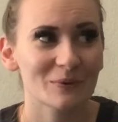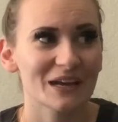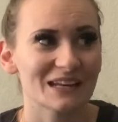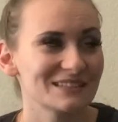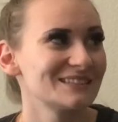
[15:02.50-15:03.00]

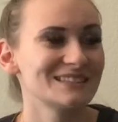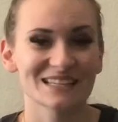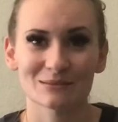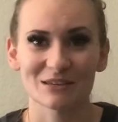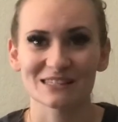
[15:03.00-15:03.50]
but
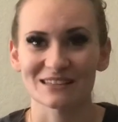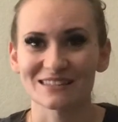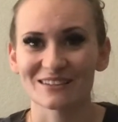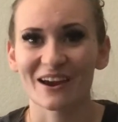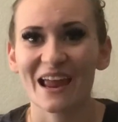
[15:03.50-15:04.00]
that's my son,
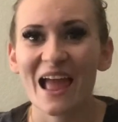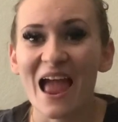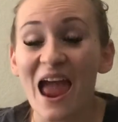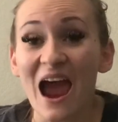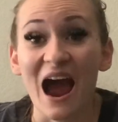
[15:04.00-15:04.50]
sorry.
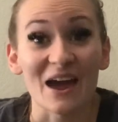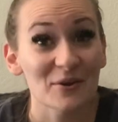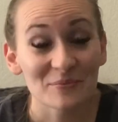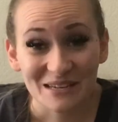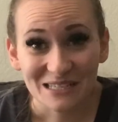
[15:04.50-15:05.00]
I
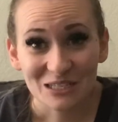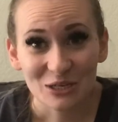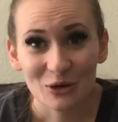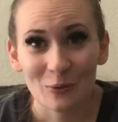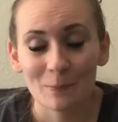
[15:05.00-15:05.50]
don't mean
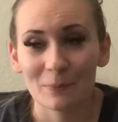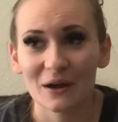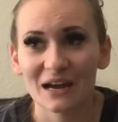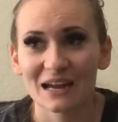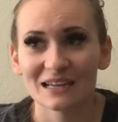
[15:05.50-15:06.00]
to,
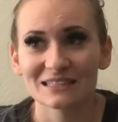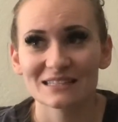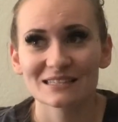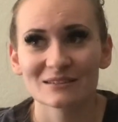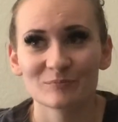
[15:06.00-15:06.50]
but
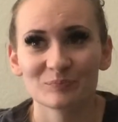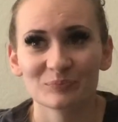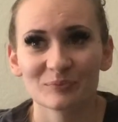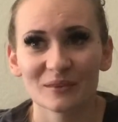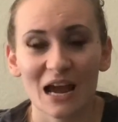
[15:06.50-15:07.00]

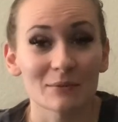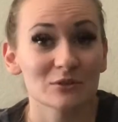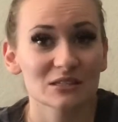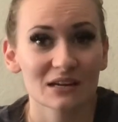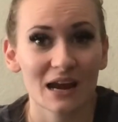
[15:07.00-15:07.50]
I'm
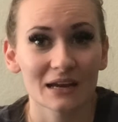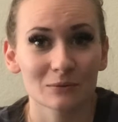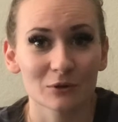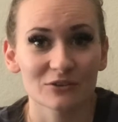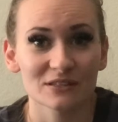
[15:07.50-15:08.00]
just a kind
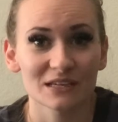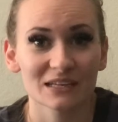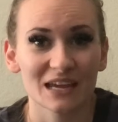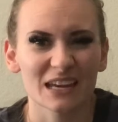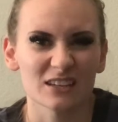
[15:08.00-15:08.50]
person,
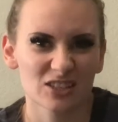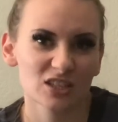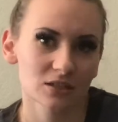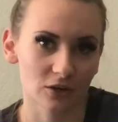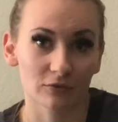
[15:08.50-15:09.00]
and it's
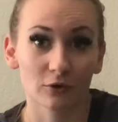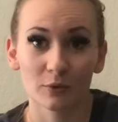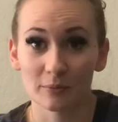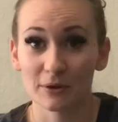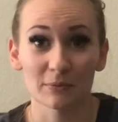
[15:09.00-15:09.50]
just hurtful
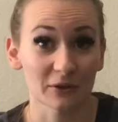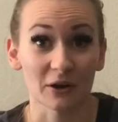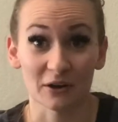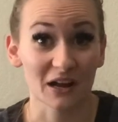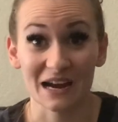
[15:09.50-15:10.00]
when people
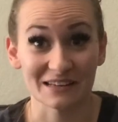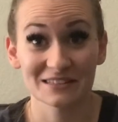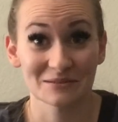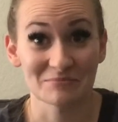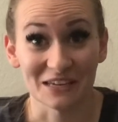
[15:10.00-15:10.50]
aren't kind
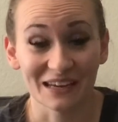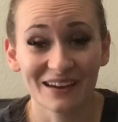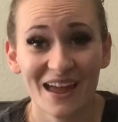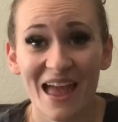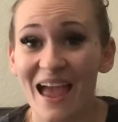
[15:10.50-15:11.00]
to me.
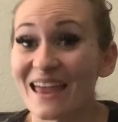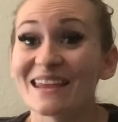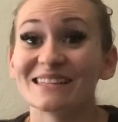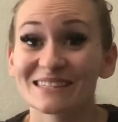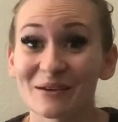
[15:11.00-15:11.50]
And
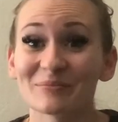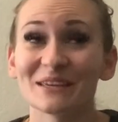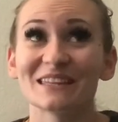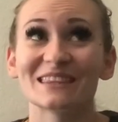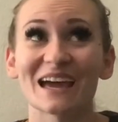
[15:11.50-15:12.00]
it's
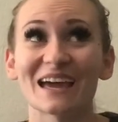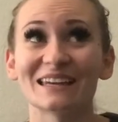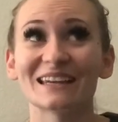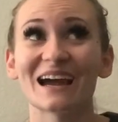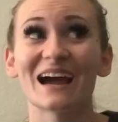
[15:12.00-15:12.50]
something that,
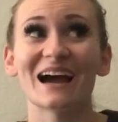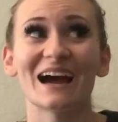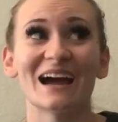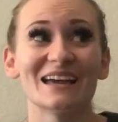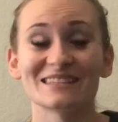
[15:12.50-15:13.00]

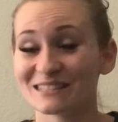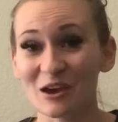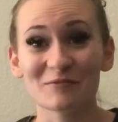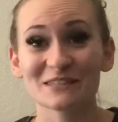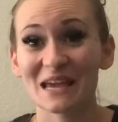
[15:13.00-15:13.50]
as
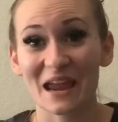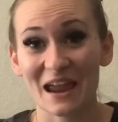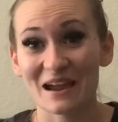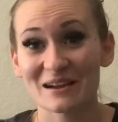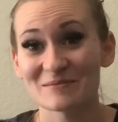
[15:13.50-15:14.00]
tough as I
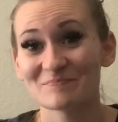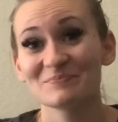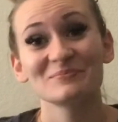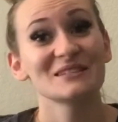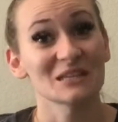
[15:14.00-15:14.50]
am,
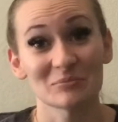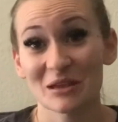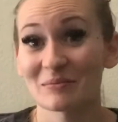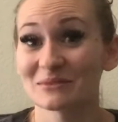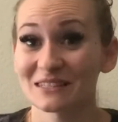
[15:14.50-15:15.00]

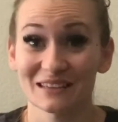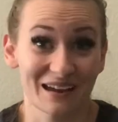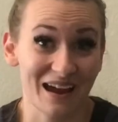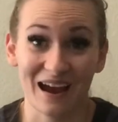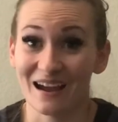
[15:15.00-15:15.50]
sometimes
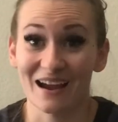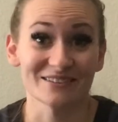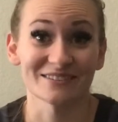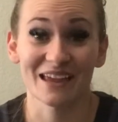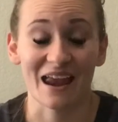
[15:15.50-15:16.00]
I
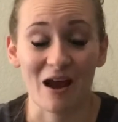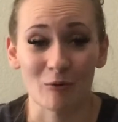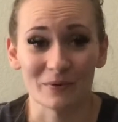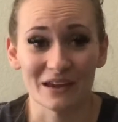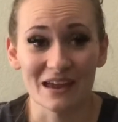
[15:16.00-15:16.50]
just can't help
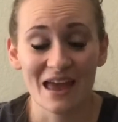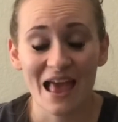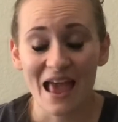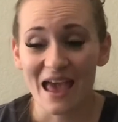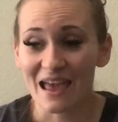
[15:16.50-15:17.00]

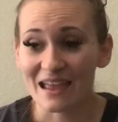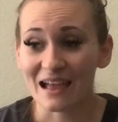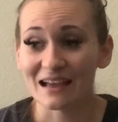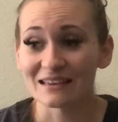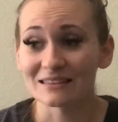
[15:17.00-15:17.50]
it.
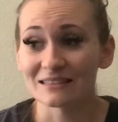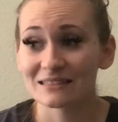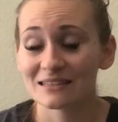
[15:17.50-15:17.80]
And